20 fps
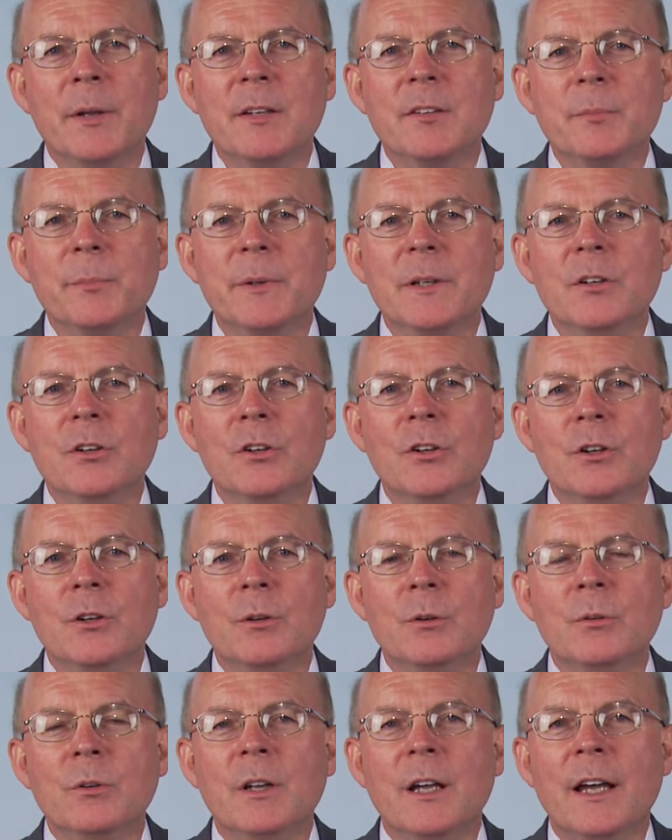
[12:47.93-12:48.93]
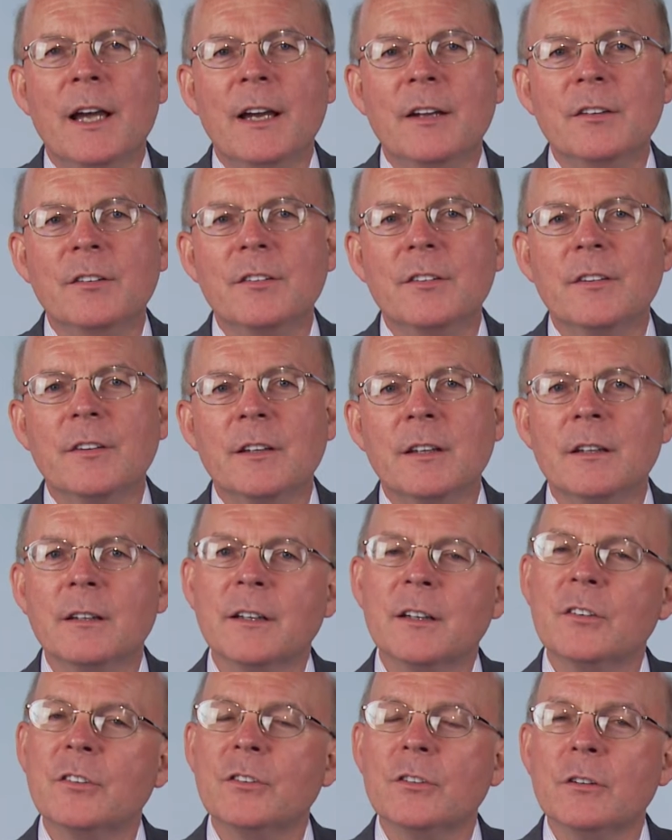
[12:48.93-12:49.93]
has been known as the
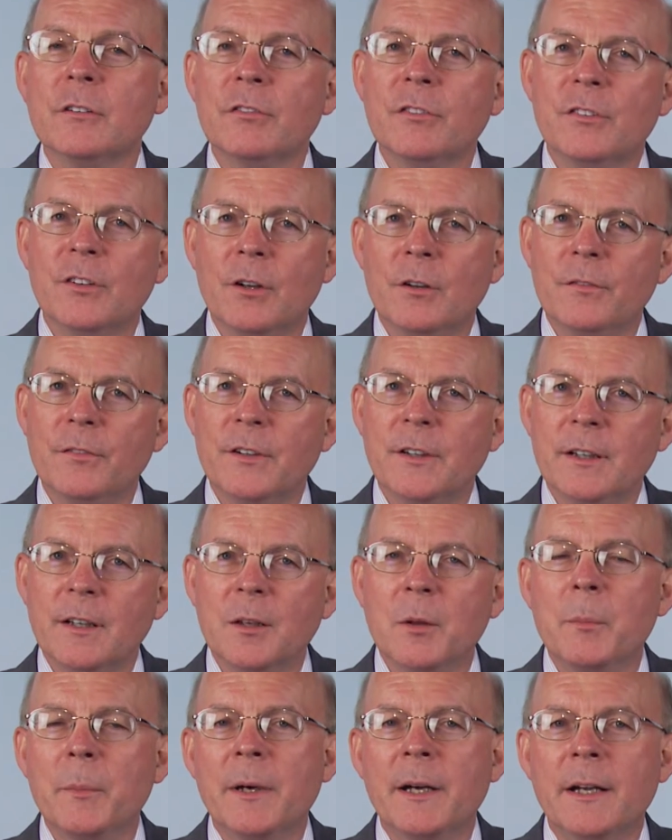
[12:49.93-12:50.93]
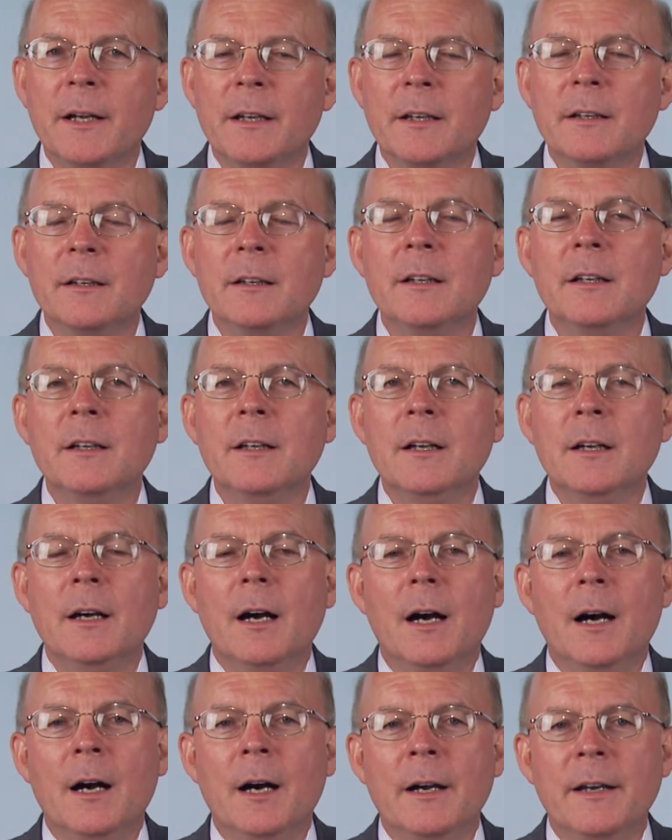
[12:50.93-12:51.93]
elixir of sulfanilamide
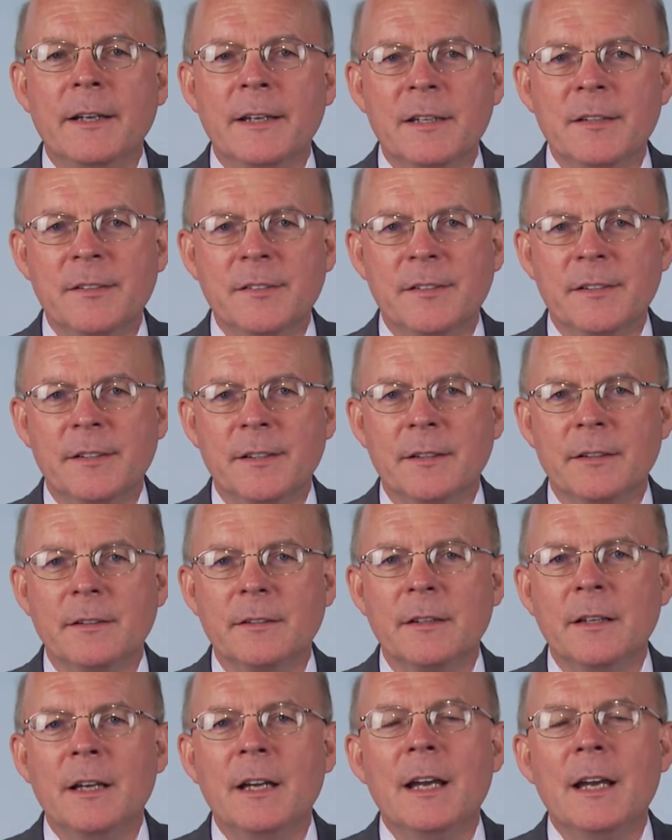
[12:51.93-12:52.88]
incident.